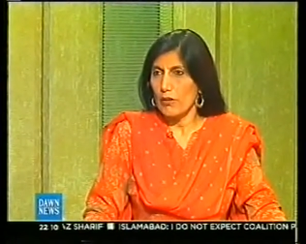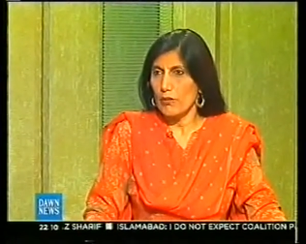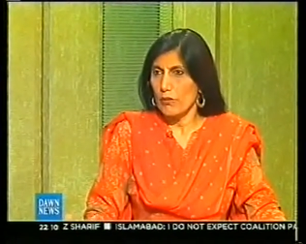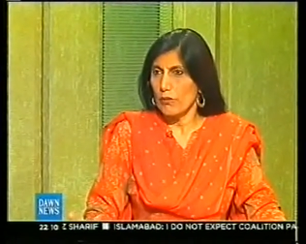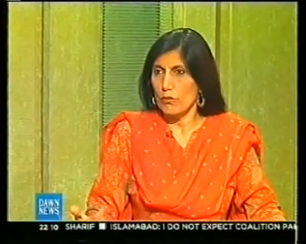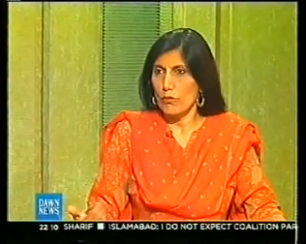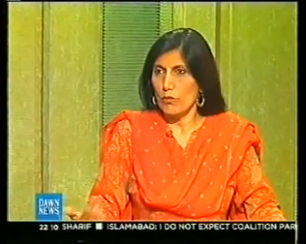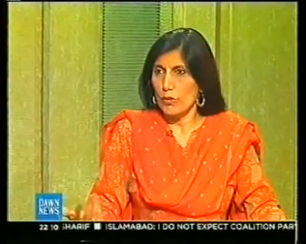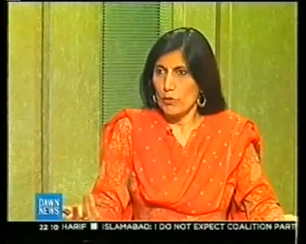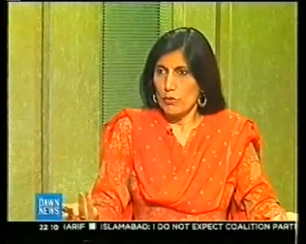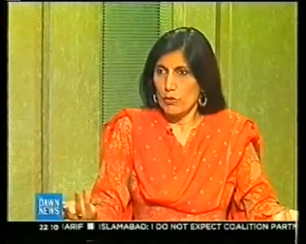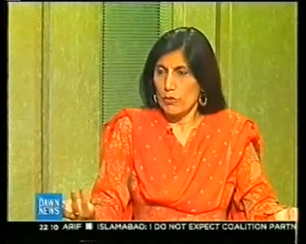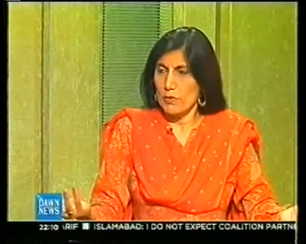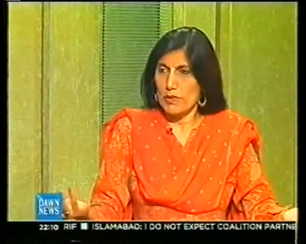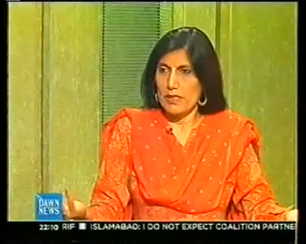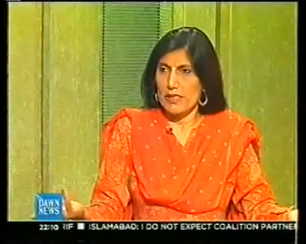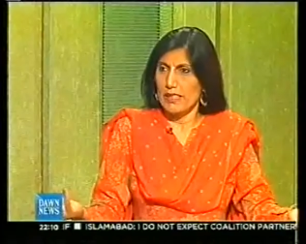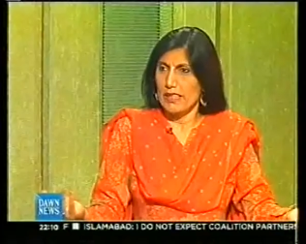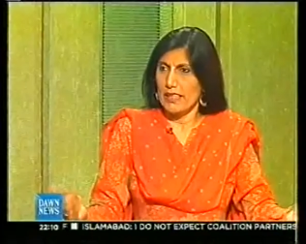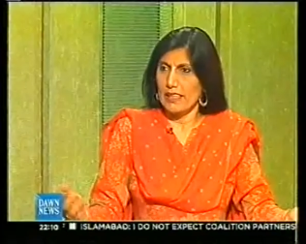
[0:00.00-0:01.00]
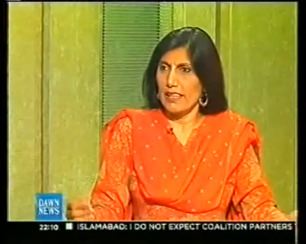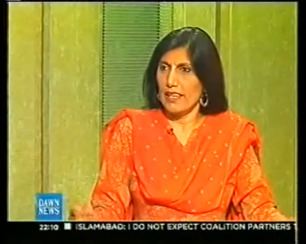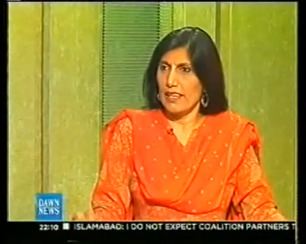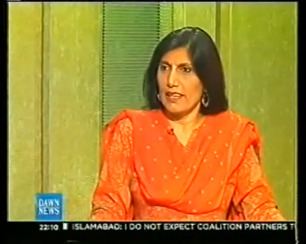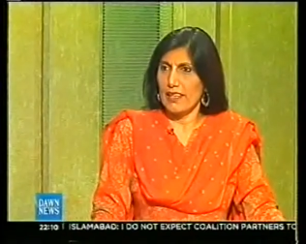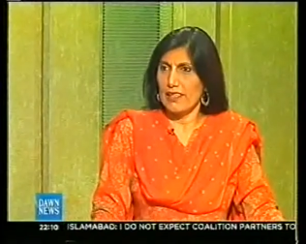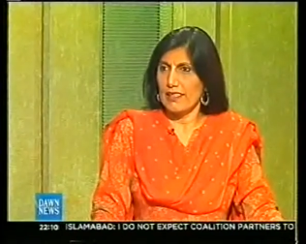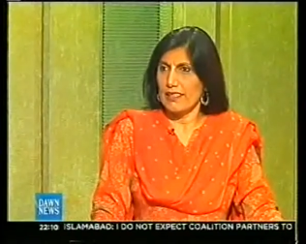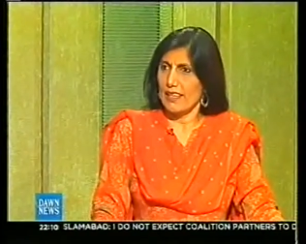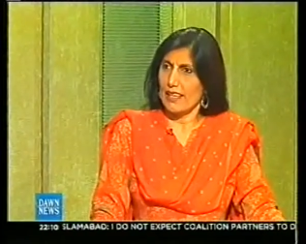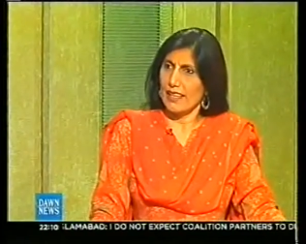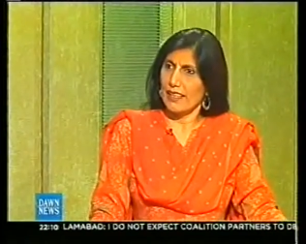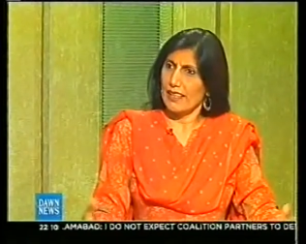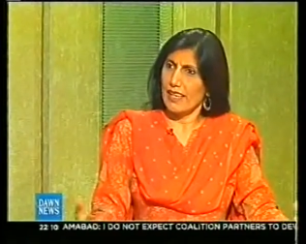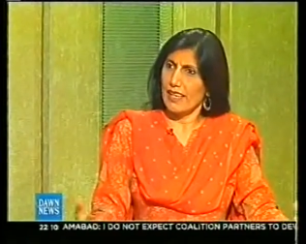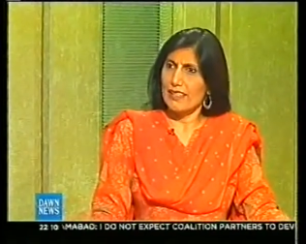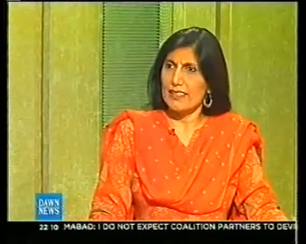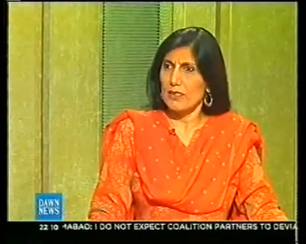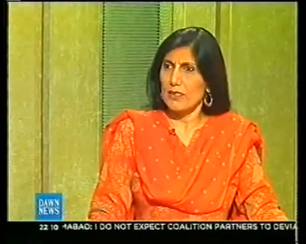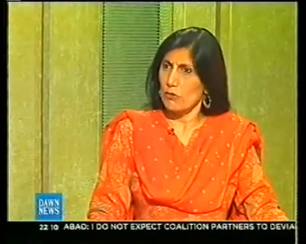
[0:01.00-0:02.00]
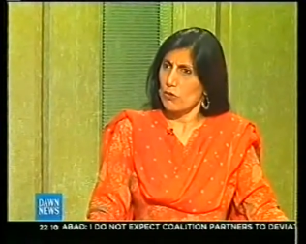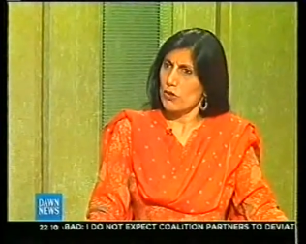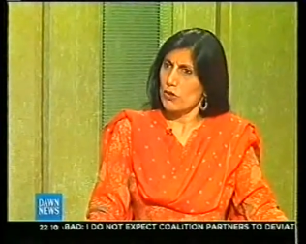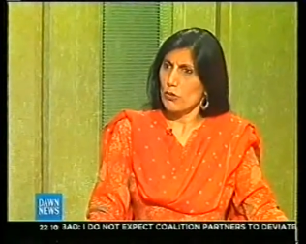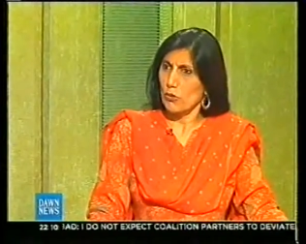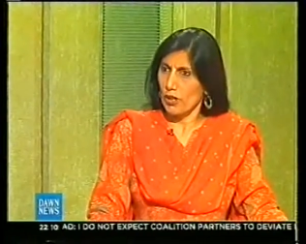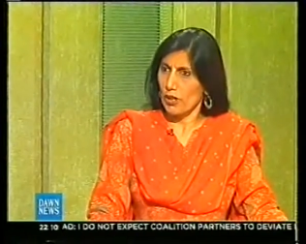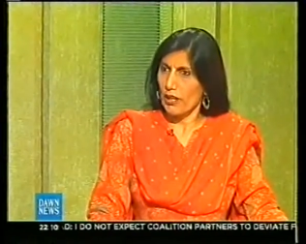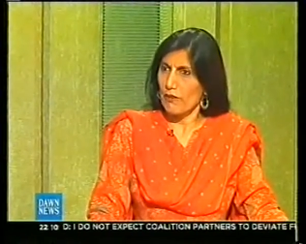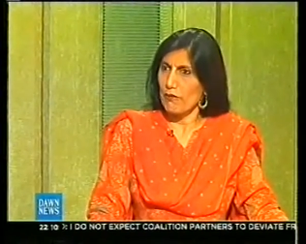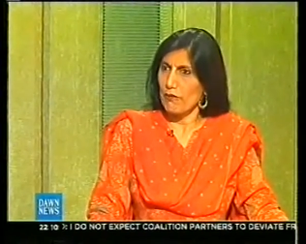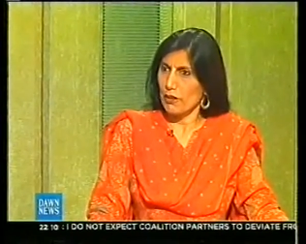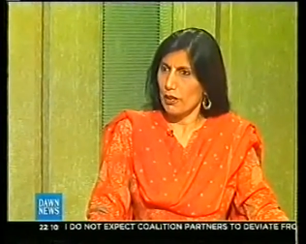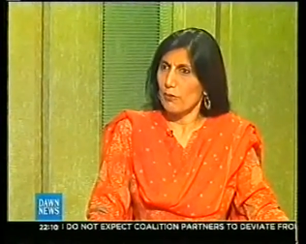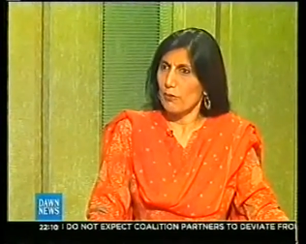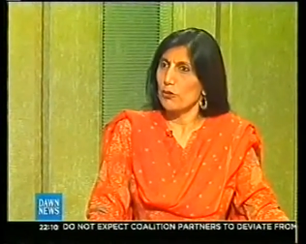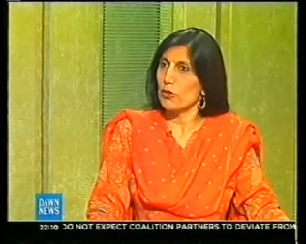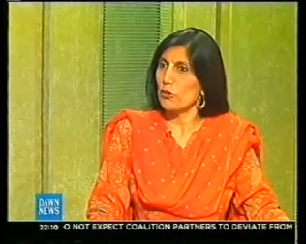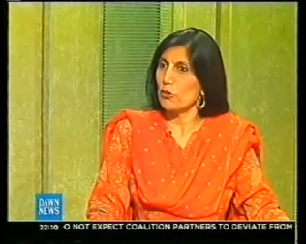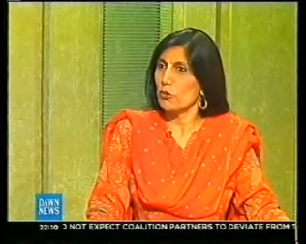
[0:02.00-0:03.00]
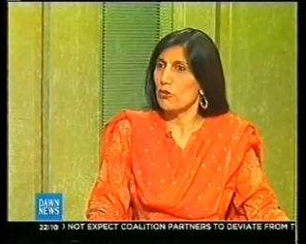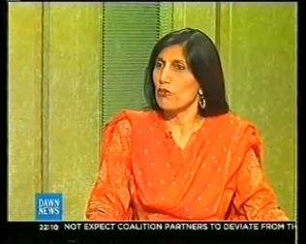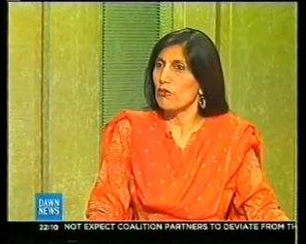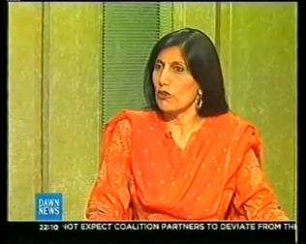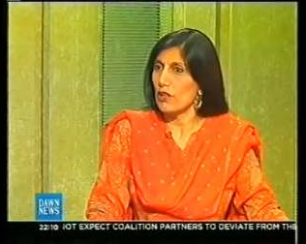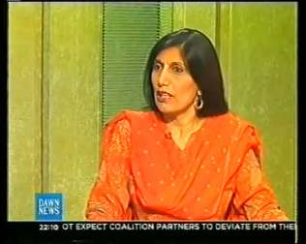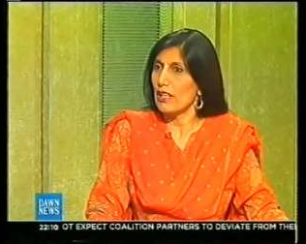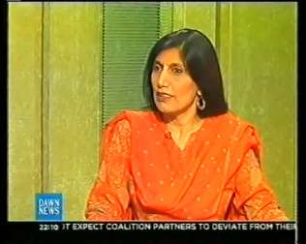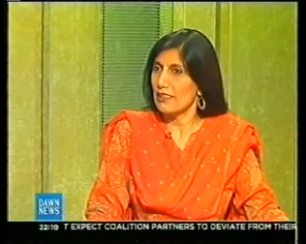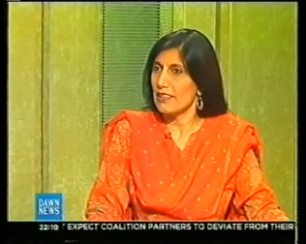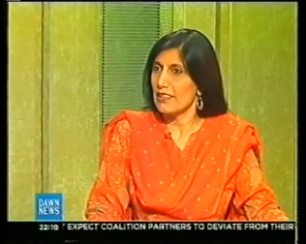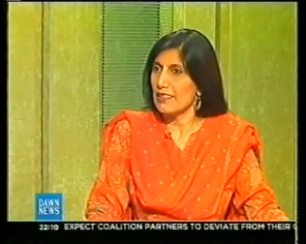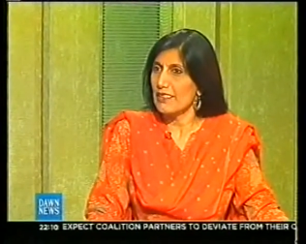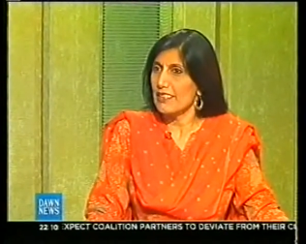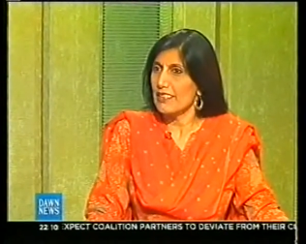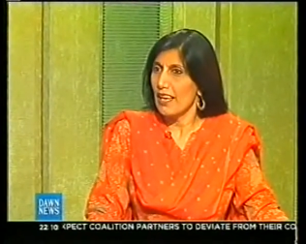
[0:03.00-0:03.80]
we would be sitting here and saying, yes, it was okay for him to rule for 8 years.